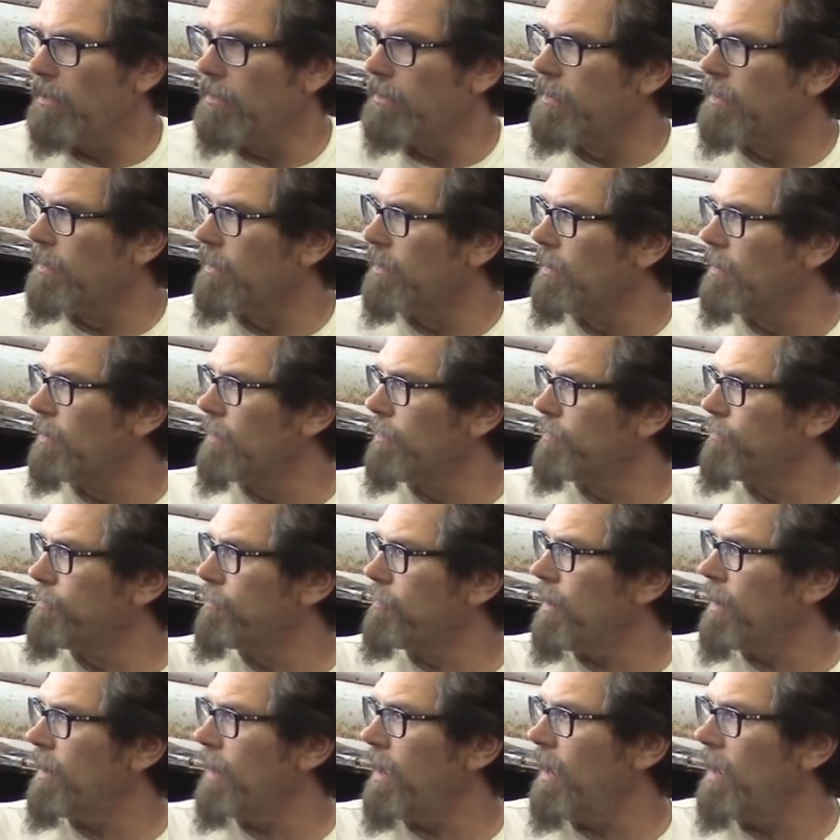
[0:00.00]
The
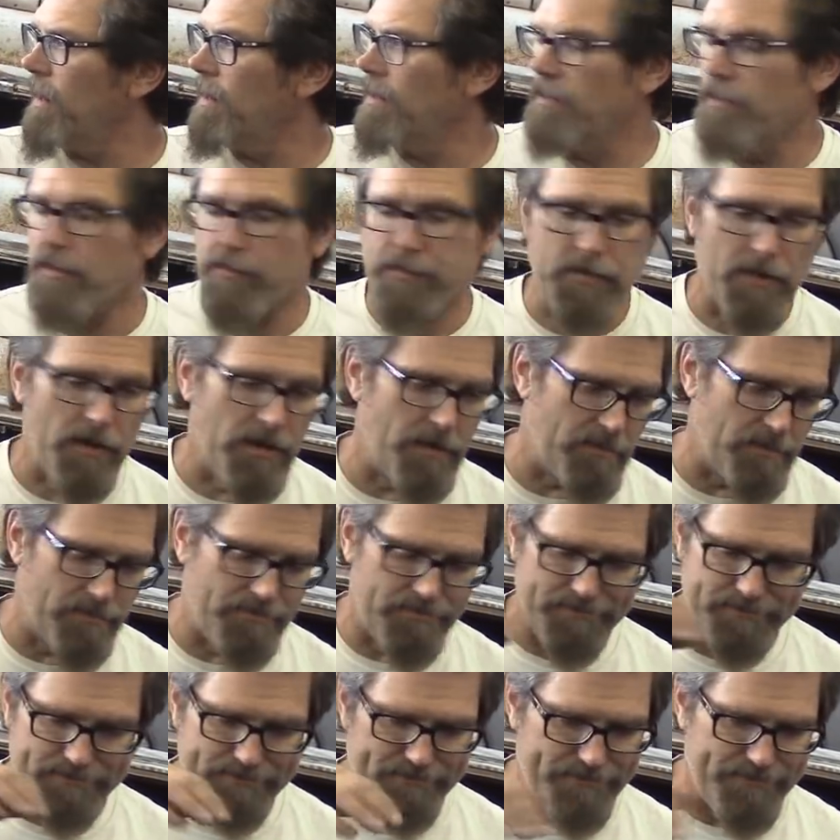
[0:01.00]
front end, the front
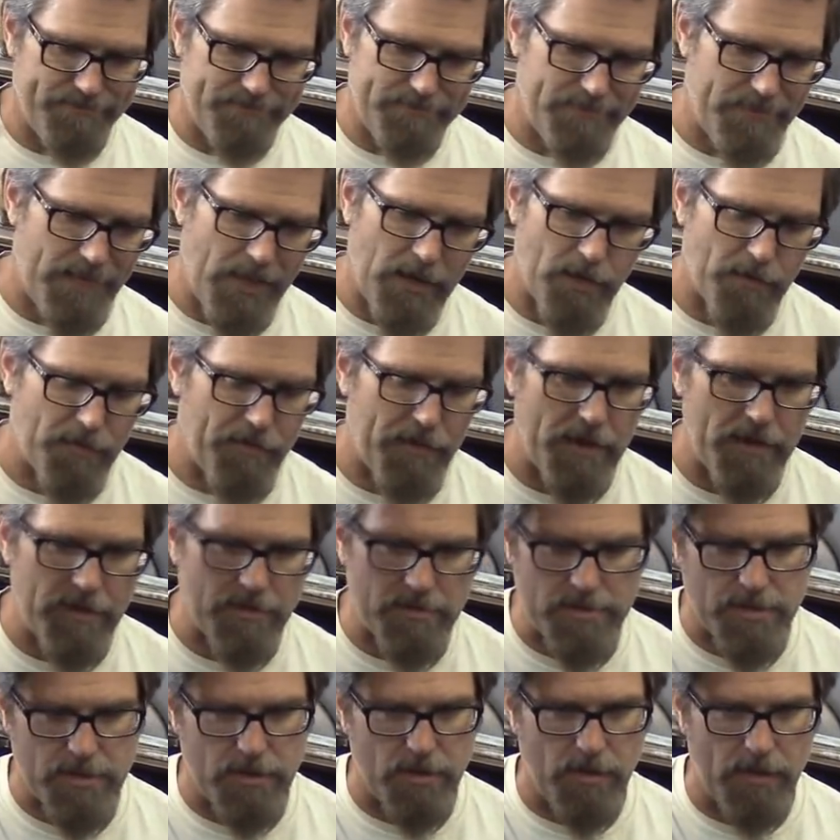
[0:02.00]
inner
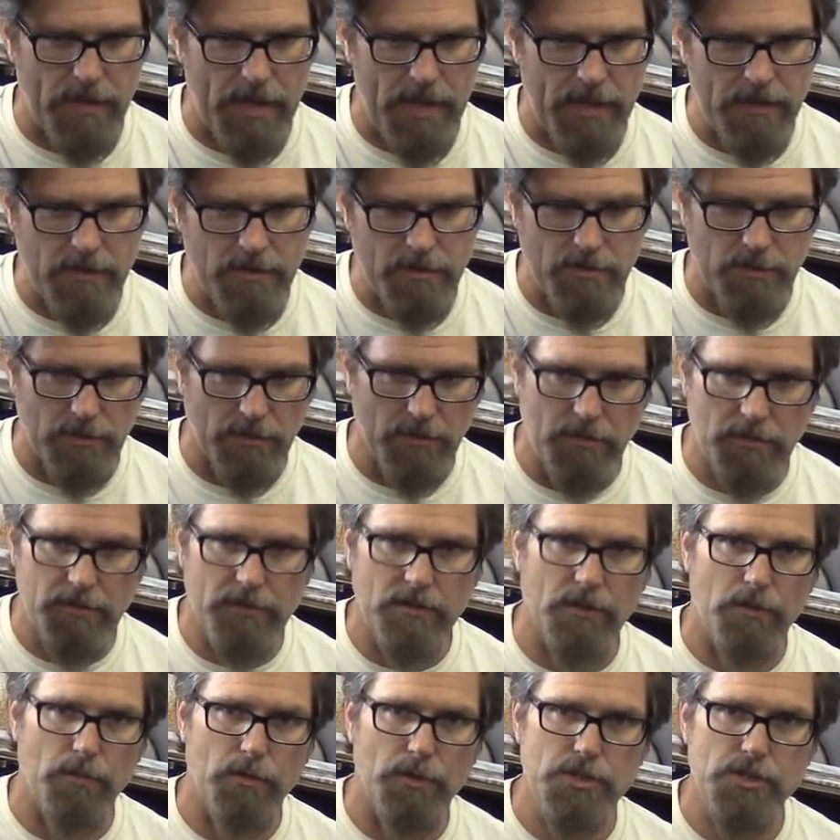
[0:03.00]
fenders and all that, you can look,
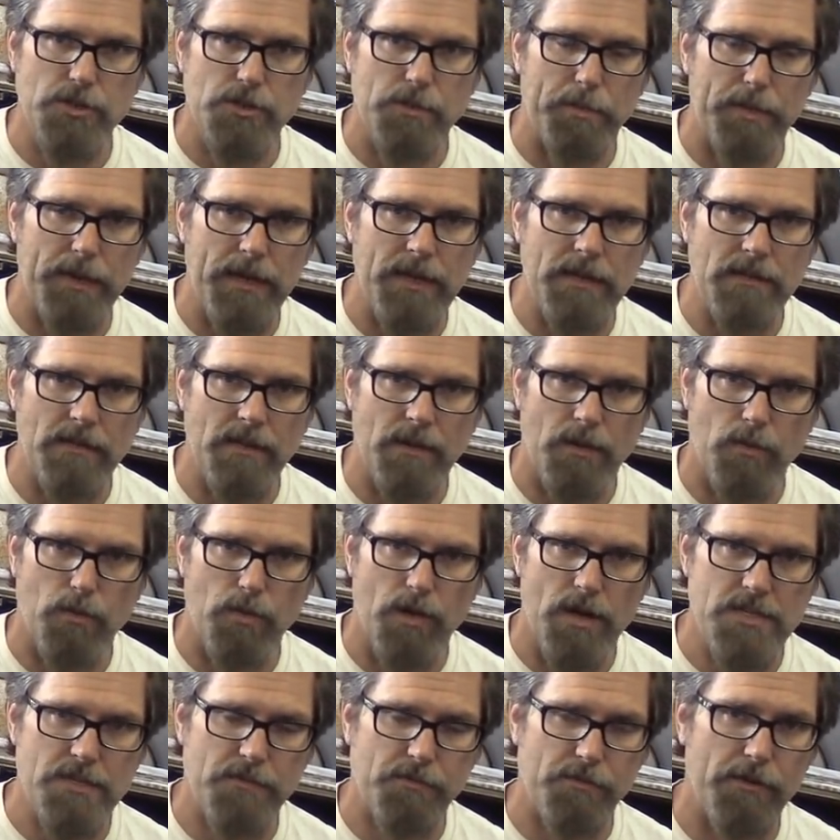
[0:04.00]
they're original paint, they are
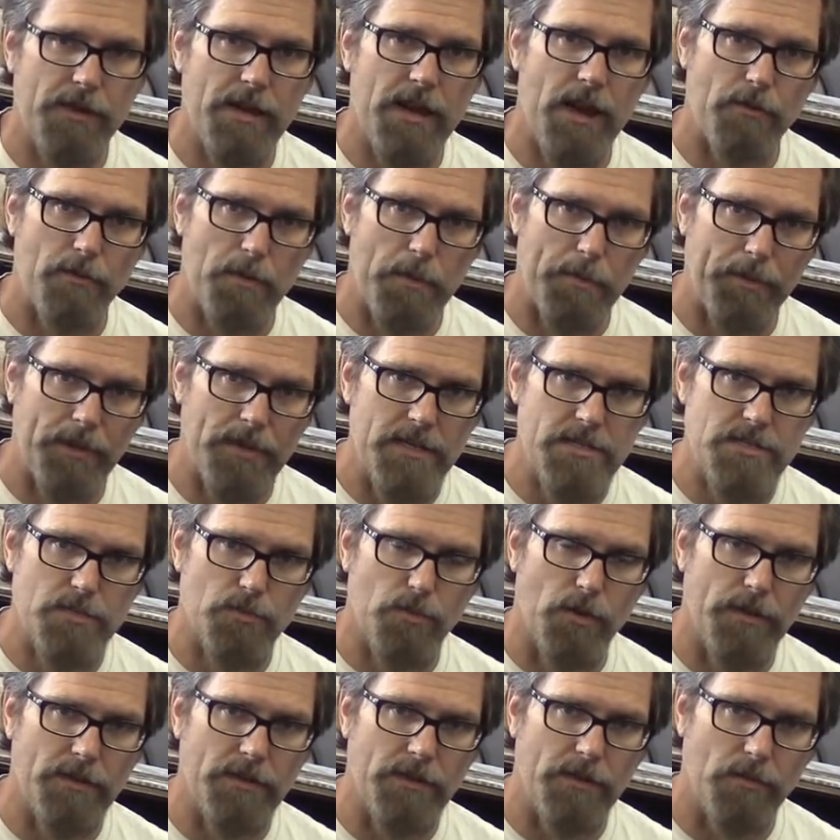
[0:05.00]
rust free. I replaced the
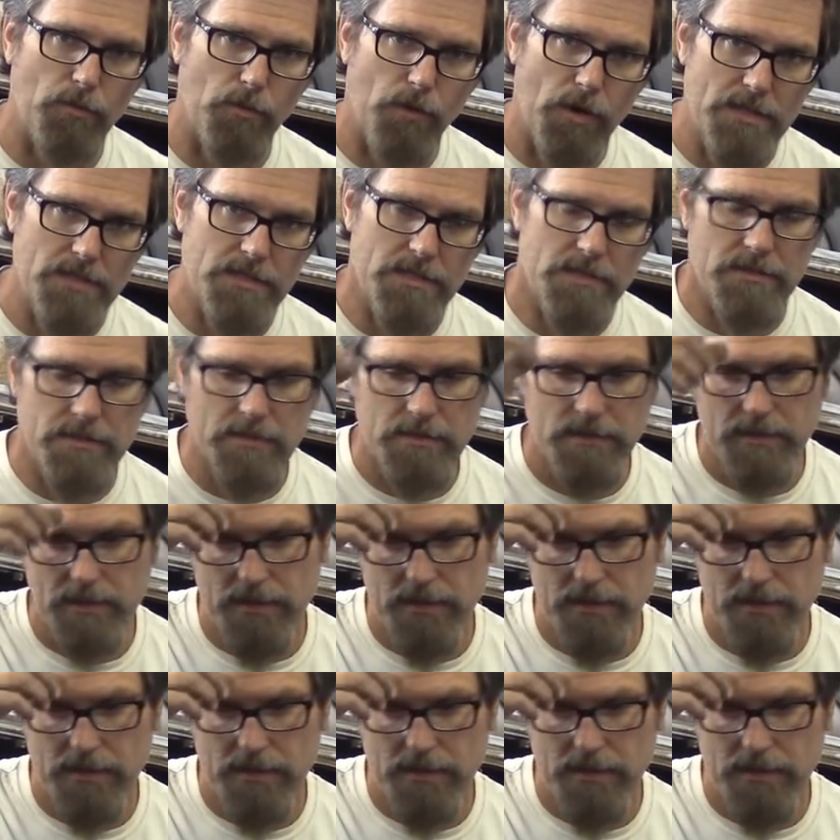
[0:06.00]
one that wasn't.